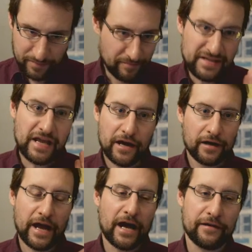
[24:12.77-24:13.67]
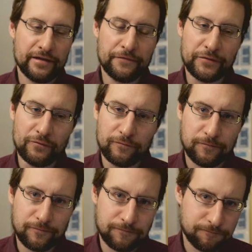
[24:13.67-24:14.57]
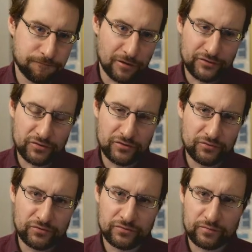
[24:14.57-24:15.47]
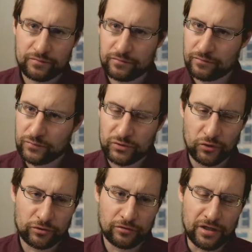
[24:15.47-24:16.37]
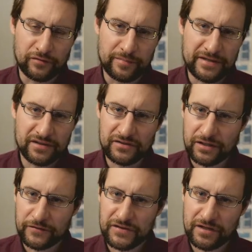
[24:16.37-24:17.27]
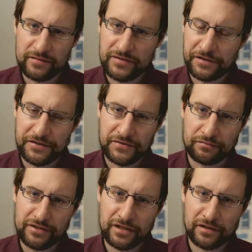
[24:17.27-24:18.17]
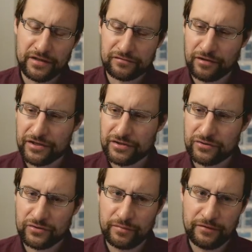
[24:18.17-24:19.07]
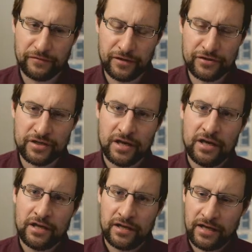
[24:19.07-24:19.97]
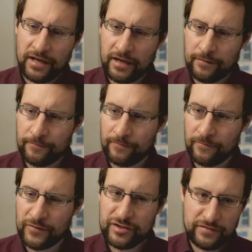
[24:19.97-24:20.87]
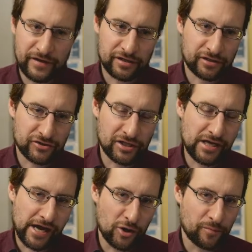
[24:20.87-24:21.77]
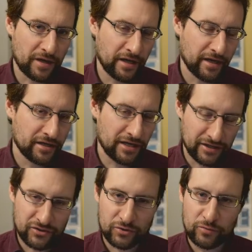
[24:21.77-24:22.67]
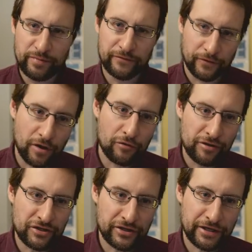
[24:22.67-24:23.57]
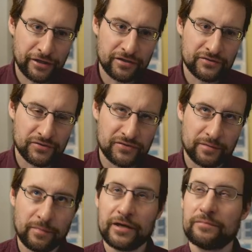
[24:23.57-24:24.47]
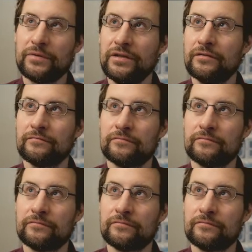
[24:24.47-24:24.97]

yeah, if you want to do total level amazing stuff, then there is 3D restoration to be finished. Which eventually I hope I get to before I retire, so that might be